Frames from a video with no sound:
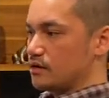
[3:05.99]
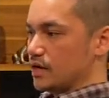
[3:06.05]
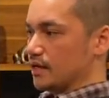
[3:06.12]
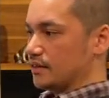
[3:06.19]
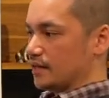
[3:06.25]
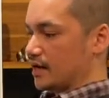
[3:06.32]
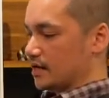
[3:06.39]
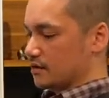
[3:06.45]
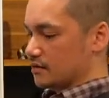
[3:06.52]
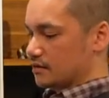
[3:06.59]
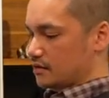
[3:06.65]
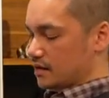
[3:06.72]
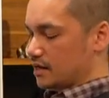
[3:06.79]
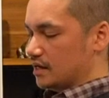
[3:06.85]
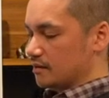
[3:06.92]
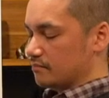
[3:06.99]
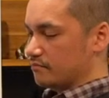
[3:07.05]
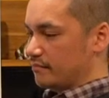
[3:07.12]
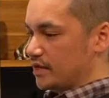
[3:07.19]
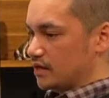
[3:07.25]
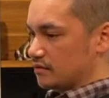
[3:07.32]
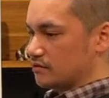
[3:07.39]
Like that. Kind
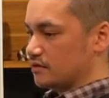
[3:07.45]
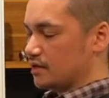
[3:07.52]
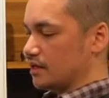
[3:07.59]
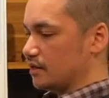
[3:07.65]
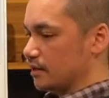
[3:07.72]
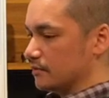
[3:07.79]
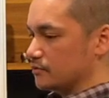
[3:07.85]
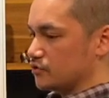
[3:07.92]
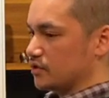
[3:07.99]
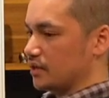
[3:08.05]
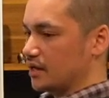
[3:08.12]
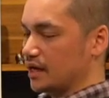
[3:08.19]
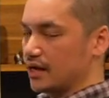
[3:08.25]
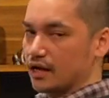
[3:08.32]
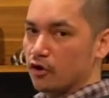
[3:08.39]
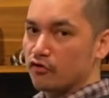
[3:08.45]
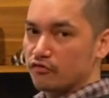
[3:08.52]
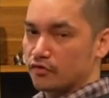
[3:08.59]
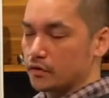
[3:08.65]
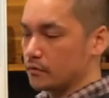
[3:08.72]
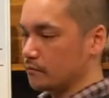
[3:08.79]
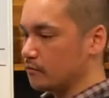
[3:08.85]
of big, kind of, I'm kind of
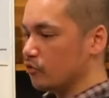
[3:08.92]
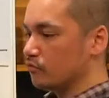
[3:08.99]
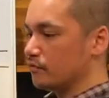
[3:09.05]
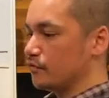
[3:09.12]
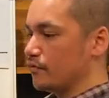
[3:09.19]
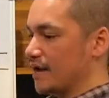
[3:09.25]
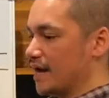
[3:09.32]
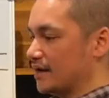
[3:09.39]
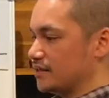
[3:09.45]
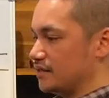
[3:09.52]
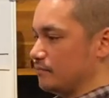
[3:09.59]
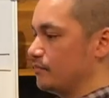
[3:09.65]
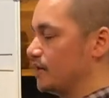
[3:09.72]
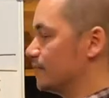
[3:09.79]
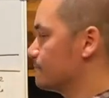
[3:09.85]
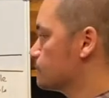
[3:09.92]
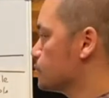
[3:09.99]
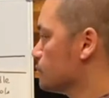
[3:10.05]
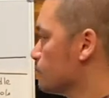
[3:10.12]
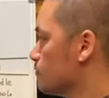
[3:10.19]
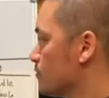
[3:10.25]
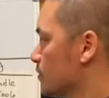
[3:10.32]
over, overreacting, but.
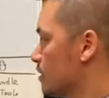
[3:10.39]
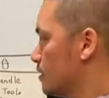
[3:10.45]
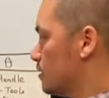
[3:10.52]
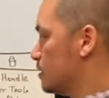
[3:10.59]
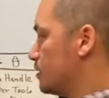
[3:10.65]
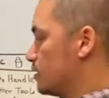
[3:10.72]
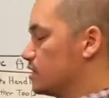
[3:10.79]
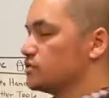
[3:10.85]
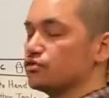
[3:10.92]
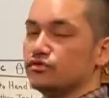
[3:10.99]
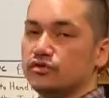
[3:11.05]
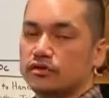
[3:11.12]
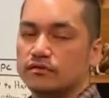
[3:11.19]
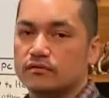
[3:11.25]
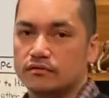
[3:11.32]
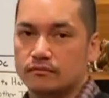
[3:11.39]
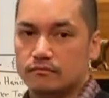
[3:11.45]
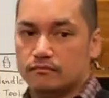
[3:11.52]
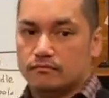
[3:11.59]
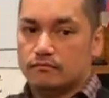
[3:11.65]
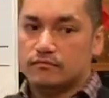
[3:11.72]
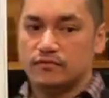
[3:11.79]
So
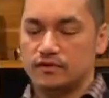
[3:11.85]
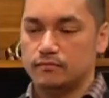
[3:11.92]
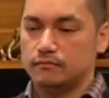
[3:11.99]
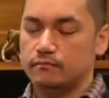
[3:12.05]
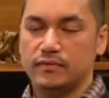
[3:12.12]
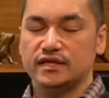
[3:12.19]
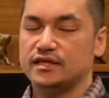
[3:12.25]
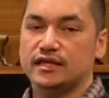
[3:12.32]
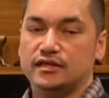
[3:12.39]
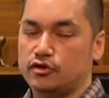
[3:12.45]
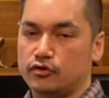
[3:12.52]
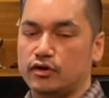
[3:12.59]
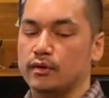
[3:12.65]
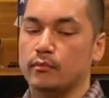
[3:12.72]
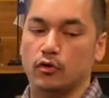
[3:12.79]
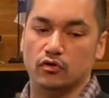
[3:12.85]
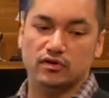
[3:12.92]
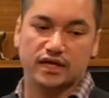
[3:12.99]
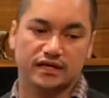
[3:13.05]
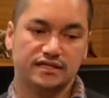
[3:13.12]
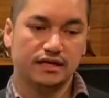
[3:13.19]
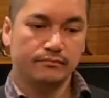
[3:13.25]
durable.
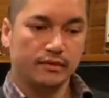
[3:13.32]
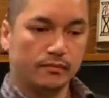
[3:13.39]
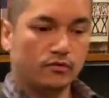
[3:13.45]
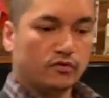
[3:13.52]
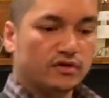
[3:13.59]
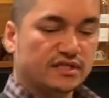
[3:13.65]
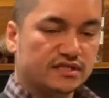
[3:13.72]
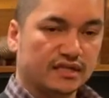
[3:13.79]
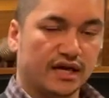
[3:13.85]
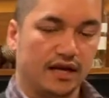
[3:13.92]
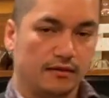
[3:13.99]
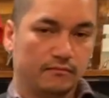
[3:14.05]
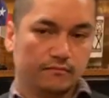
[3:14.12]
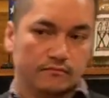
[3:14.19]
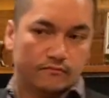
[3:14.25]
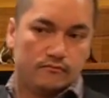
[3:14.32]
Like some people is that,